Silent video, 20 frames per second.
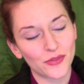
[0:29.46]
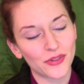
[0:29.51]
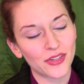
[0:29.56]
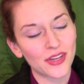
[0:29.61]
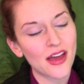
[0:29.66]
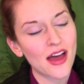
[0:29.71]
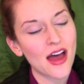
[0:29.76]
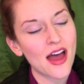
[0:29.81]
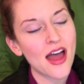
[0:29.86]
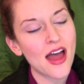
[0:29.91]
When
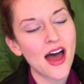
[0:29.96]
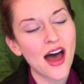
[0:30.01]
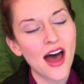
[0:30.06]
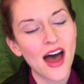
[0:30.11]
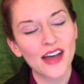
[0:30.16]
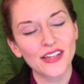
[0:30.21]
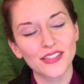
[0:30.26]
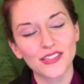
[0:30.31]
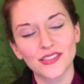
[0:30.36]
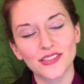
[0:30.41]
I
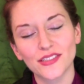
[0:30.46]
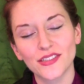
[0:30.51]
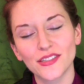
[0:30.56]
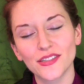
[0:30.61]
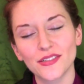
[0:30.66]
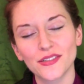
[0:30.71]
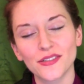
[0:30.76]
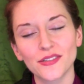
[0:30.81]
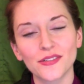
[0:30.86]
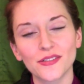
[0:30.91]
ask
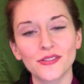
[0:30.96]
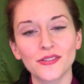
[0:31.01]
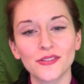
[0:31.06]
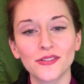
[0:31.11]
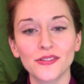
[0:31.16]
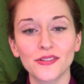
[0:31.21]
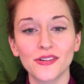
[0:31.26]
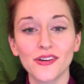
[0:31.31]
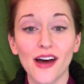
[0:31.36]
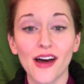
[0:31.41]

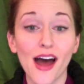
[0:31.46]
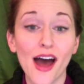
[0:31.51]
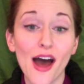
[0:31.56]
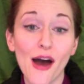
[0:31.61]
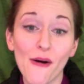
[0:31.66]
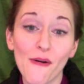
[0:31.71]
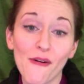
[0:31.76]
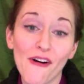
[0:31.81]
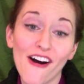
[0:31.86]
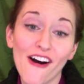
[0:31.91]
you,
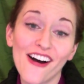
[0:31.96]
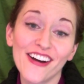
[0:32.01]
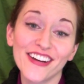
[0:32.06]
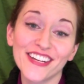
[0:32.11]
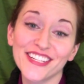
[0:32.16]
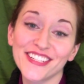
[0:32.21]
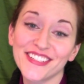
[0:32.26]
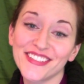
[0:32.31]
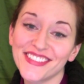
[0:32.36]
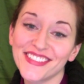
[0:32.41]
how are
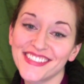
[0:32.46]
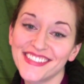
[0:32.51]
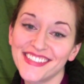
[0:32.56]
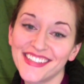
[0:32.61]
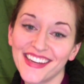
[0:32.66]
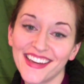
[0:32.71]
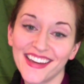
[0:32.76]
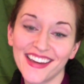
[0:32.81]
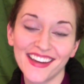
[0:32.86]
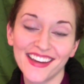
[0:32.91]
you
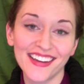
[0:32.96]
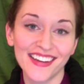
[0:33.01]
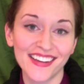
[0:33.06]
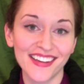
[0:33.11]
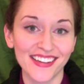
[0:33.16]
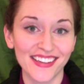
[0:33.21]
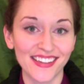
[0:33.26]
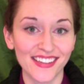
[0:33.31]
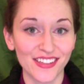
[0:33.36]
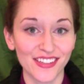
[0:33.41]

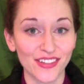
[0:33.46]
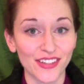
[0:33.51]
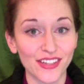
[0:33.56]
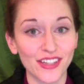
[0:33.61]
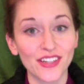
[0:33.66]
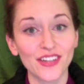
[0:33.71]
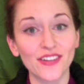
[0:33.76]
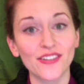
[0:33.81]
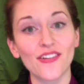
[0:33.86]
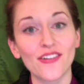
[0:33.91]
today? You
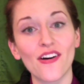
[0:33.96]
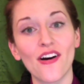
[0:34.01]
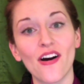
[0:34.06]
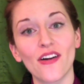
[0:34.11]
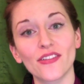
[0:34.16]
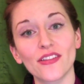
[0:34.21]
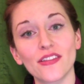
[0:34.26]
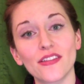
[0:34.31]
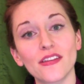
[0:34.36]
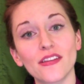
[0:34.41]
hear all
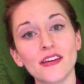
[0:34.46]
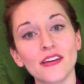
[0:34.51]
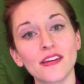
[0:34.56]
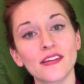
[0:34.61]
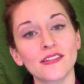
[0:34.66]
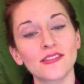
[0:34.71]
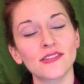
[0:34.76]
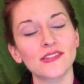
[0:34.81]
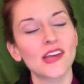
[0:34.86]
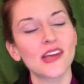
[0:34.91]
the
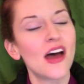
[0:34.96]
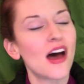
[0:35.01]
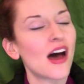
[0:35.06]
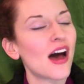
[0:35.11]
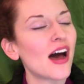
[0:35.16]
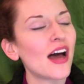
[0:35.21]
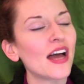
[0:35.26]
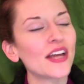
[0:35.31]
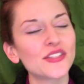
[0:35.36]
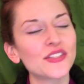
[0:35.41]
things
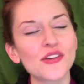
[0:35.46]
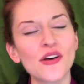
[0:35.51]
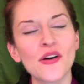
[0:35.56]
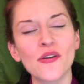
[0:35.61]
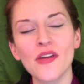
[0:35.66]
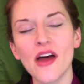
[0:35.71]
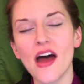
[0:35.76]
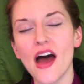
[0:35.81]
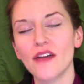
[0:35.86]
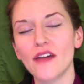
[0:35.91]
I
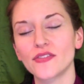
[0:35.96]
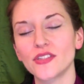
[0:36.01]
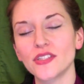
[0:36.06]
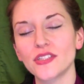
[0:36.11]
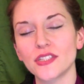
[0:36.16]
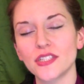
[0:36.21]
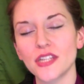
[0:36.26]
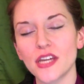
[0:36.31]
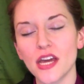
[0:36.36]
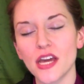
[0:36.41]
don't have to
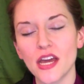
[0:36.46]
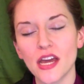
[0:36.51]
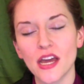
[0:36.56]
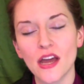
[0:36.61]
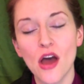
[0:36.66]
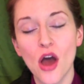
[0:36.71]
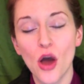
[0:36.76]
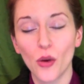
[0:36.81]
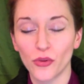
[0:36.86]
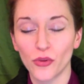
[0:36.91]

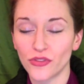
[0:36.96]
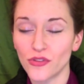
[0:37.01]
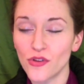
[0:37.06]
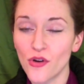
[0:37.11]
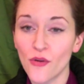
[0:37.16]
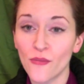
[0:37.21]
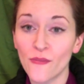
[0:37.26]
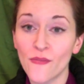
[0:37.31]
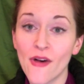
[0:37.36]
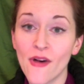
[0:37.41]
say. With
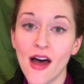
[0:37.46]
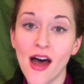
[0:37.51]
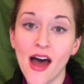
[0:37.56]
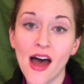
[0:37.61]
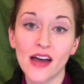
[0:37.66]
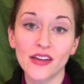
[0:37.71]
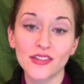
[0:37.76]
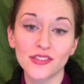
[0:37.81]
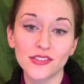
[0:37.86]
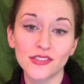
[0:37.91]
no
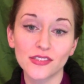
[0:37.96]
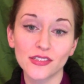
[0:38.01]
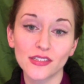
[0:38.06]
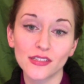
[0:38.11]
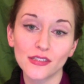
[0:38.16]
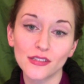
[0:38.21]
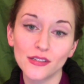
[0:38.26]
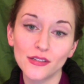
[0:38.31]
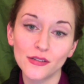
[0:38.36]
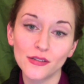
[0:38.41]
mask,
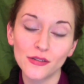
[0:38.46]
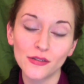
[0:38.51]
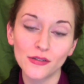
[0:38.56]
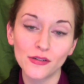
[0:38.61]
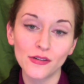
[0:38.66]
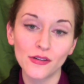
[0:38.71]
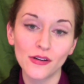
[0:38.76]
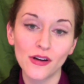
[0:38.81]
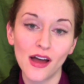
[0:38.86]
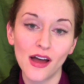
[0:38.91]

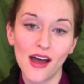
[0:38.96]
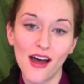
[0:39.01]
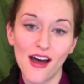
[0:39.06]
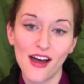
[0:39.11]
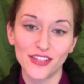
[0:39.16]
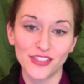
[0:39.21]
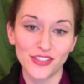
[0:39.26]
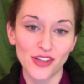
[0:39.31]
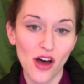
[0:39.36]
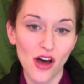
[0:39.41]
you
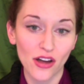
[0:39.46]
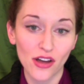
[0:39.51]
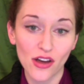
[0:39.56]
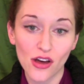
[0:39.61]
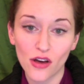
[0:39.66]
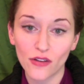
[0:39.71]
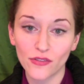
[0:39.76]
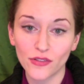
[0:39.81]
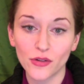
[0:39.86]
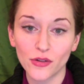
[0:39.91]
talk
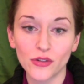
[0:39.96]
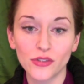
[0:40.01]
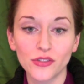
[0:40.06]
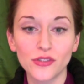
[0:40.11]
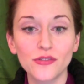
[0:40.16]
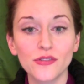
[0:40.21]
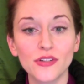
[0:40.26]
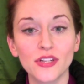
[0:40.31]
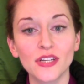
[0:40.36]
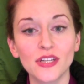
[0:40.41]
of your
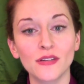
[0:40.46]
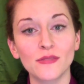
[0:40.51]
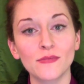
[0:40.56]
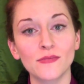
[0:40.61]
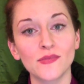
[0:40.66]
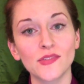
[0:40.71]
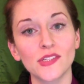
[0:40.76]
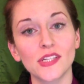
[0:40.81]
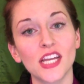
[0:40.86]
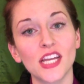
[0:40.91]

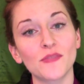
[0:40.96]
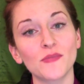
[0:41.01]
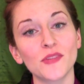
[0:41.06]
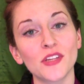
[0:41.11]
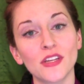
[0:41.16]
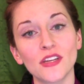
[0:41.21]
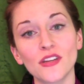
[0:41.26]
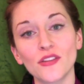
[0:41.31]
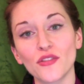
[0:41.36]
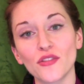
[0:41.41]
dreams. Let
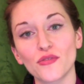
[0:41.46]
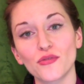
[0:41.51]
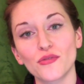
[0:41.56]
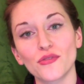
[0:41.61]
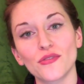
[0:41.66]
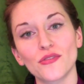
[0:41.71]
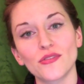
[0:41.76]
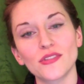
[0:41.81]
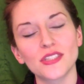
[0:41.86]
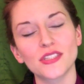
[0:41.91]
me in
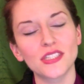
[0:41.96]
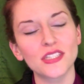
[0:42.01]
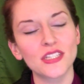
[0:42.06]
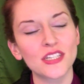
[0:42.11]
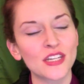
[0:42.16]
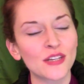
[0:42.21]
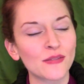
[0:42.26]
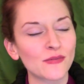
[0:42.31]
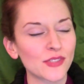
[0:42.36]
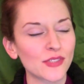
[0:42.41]
through the
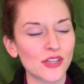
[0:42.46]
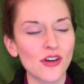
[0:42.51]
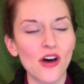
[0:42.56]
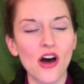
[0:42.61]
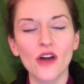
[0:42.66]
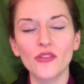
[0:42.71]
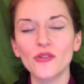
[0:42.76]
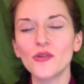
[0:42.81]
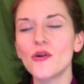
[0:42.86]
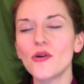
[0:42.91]
seams
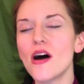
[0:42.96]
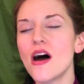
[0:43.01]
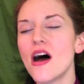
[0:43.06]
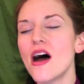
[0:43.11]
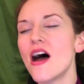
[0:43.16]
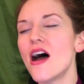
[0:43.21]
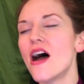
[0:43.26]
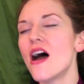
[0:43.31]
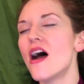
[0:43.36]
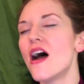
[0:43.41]
all the
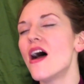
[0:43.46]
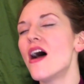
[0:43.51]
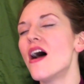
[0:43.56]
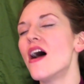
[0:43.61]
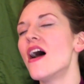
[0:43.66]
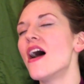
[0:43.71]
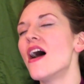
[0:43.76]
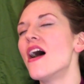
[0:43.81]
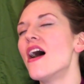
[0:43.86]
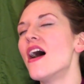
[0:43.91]

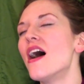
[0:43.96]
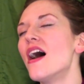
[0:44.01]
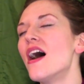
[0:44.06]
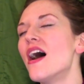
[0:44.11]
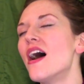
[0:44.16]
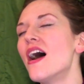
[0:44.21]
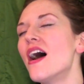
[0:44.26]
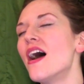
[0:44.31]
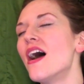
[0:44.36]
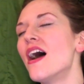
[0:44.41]

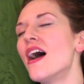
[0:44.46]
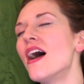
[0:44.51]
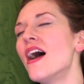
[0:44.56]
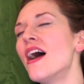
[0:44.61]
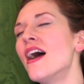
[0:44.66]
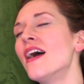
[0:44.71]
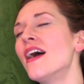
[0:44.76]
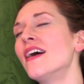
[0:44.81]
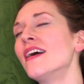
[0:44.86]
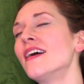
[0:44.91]

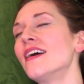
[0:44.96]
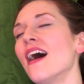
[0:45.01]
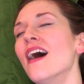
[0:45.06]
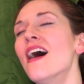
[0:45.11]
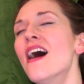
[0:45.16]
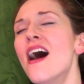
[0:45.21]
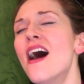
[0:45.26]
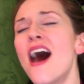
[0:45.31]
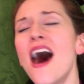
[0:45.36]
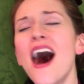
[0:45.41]
way.
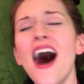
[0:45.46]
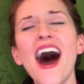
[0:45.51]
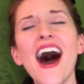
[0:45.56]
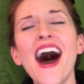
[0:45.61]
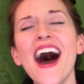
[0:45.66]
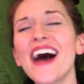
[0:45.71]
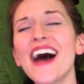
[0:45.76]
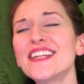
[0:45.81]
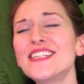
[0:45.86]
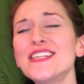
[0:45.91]

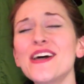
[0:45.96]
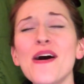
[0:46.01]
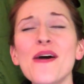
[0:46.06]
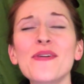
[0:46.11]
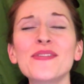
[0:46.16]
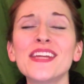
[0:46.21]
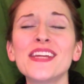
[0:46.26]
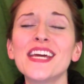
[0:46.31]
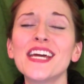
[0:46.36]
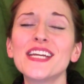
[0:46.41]
I
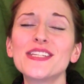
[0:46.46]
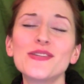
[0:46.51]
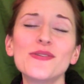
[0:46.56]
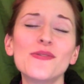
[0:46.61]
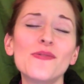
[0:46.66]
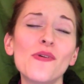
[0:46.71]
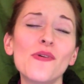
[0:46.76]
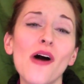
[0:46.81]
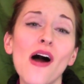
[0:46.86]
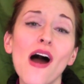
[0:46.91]
don't need to
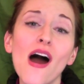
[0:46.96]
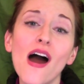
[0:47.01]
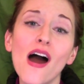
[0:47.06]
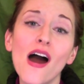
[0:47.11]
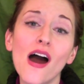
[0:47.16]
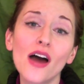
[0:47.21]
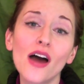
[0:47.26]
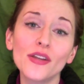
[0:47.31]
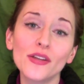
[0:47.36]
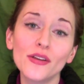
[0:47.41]

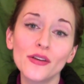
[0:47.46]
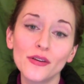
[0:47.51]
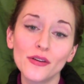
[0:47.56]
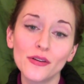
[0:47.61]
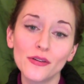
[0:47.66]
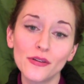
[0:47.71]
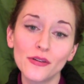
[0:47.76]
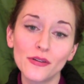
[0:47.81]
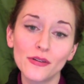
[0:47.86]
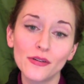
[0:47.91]
want
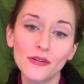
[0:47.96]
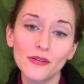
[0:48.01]
you.